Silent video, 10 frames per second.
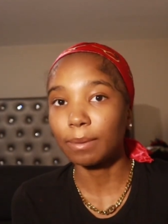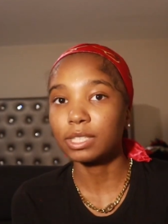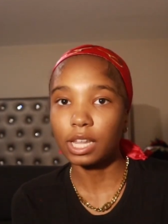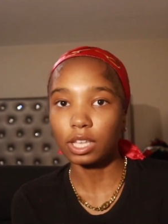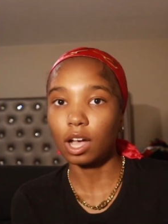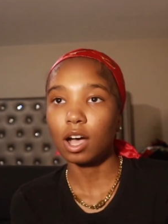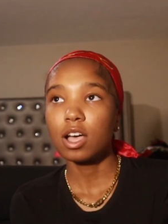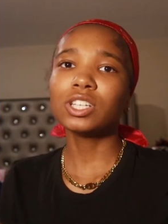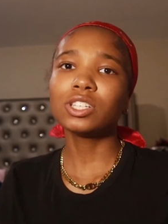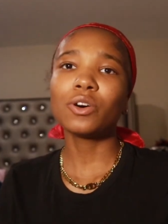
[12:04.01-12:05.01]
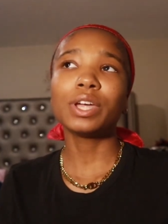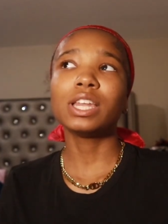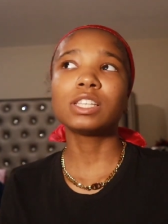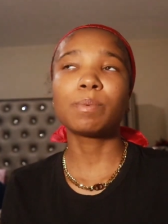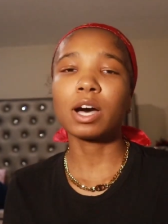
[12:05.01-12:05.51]
I'm telling y'all, just know it
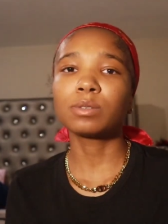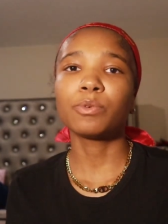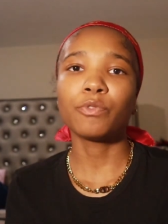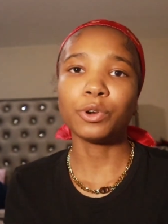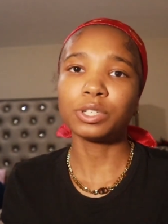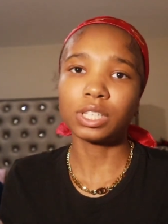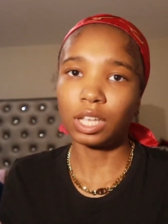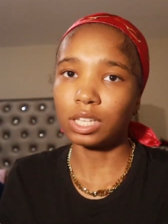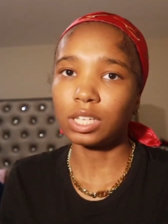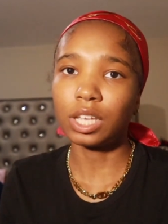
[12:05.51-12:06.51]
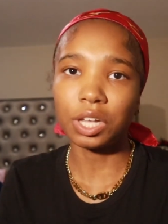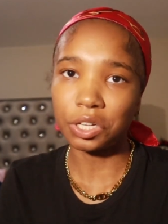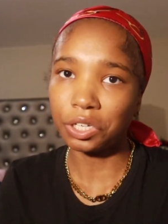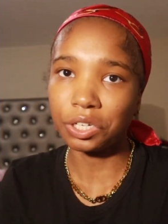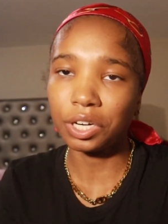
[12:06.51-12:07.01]
is possible for your skin to get
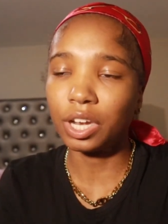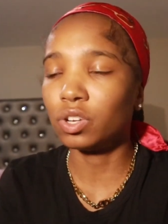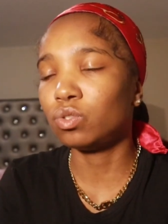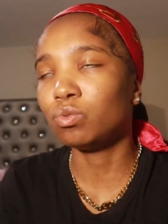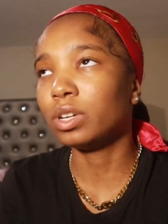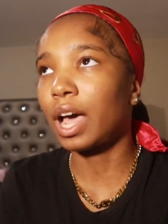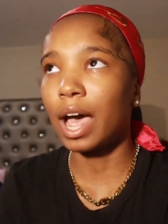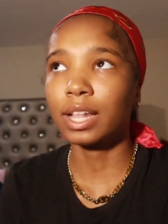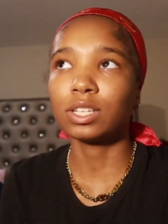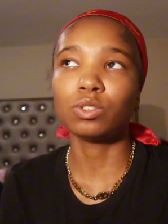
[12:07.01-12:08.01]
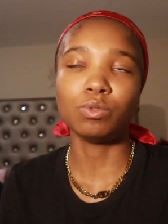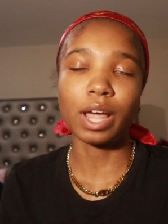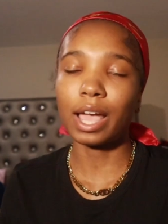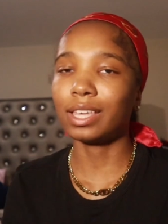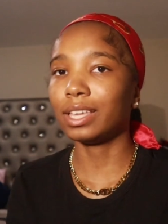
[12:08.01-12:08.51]
clear, and do not
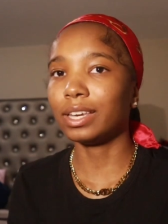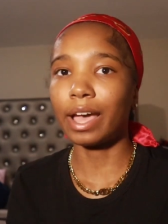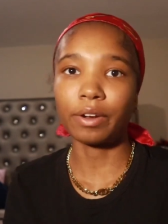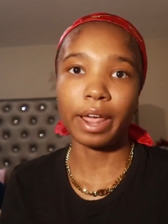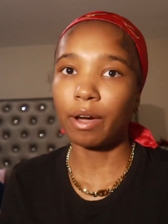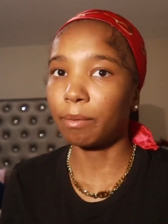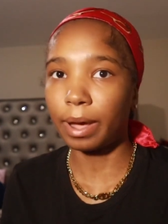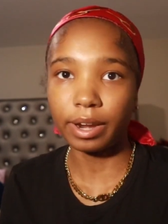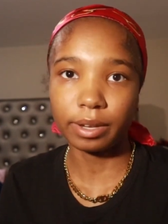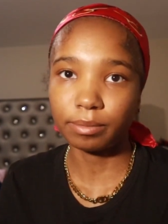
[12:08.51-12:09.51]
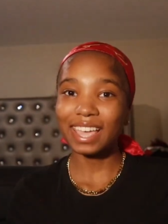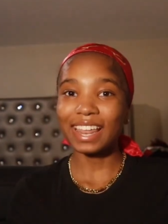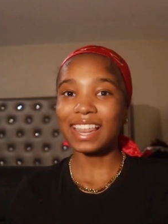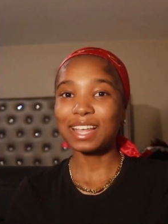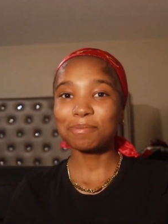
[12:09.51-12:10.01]
get down and out about it.
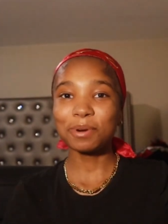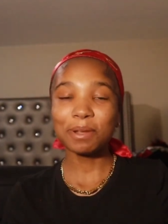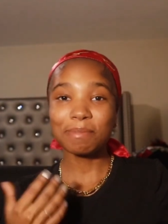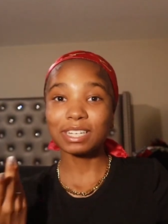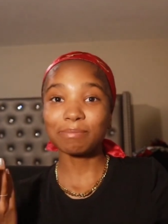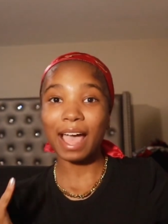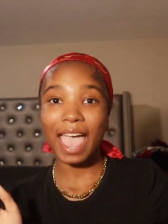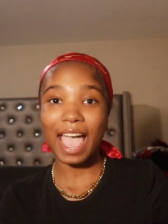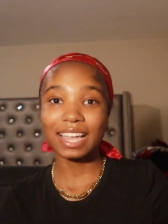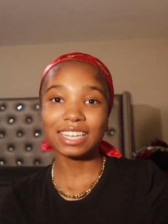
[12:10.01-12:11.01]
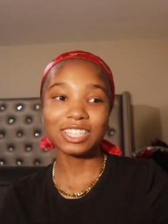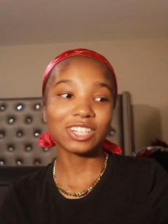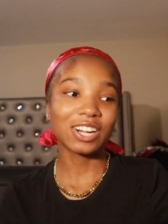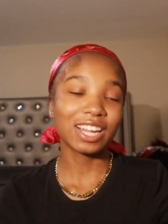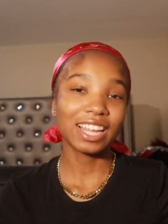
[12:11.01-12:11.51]
Yeah, that's pretty much my acne
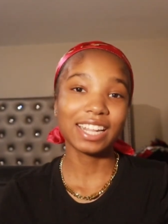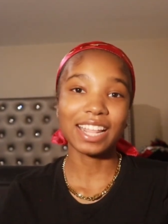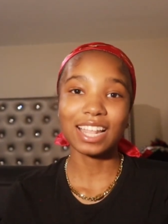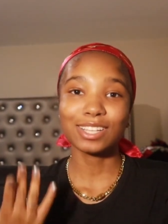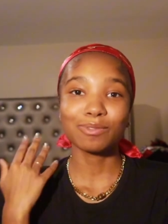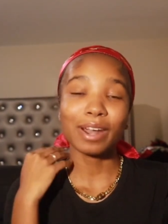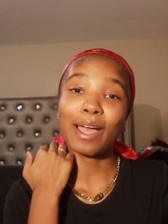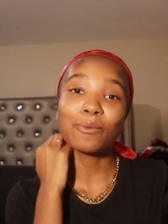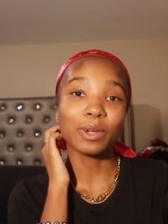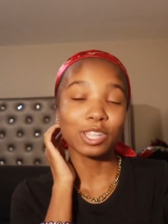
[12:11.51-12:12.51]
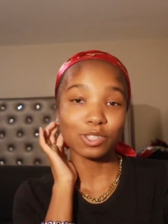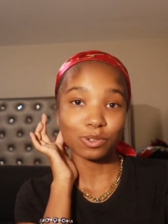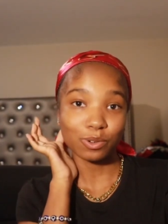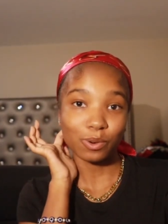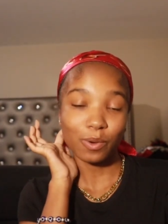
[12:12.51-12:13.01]
journey. That's what I went
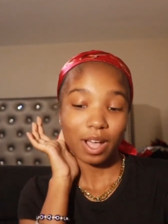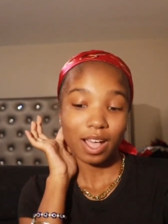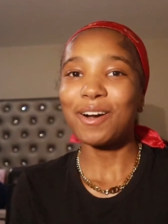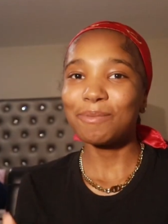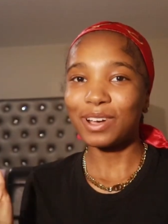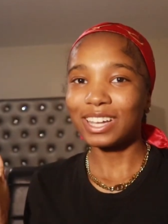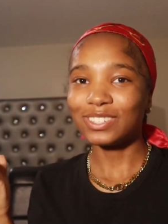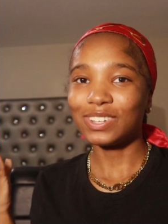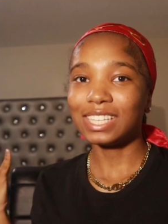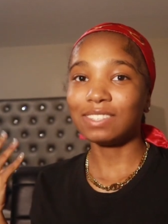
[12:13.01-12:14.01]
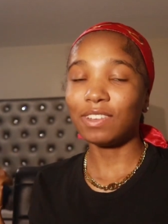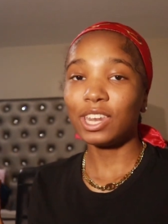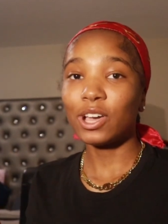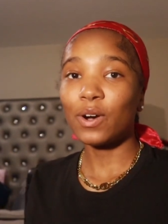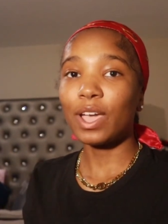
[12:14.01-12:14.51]
through. I hope y'all enjoyed this video.